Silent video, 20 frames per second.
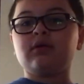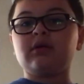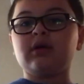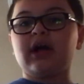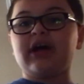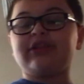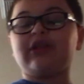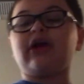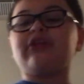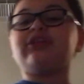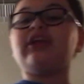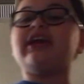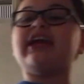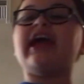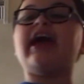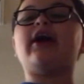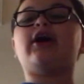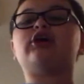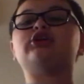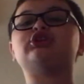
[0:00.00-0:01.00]
I thought the
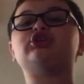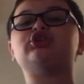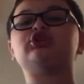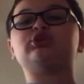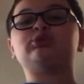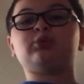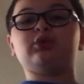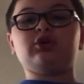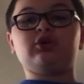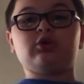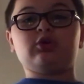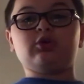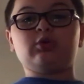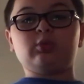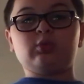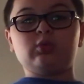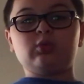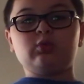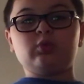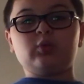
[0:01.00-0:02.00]
characters
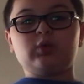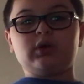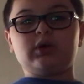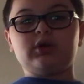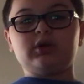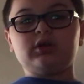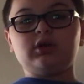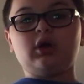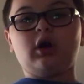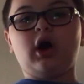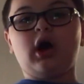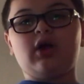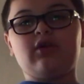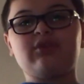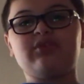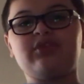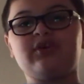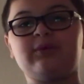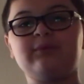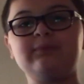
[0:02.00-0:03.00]
were
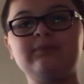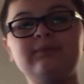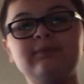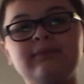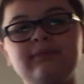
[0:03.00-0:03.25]
awesome.